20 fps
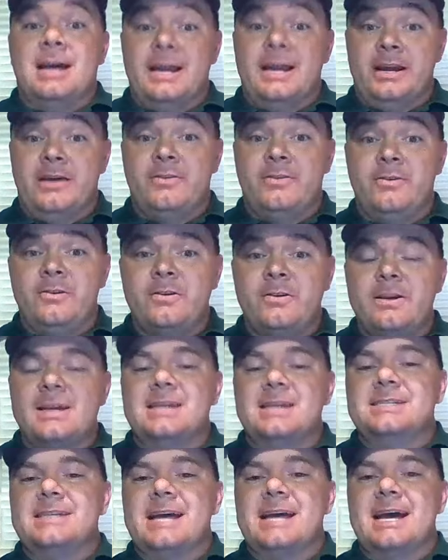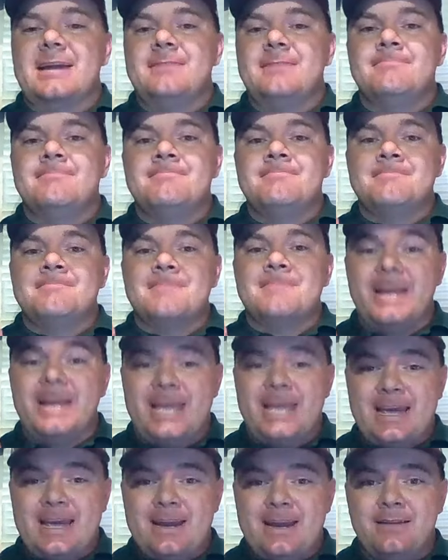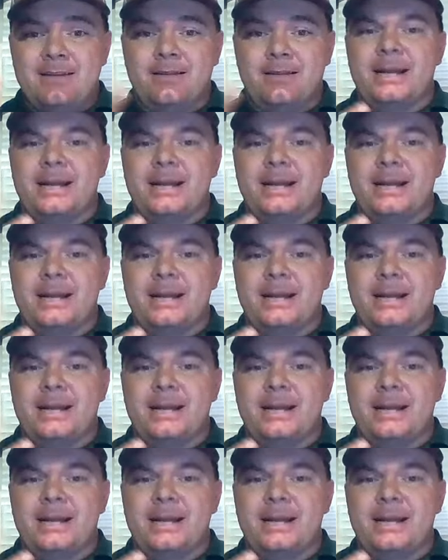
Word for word: Another is that, again,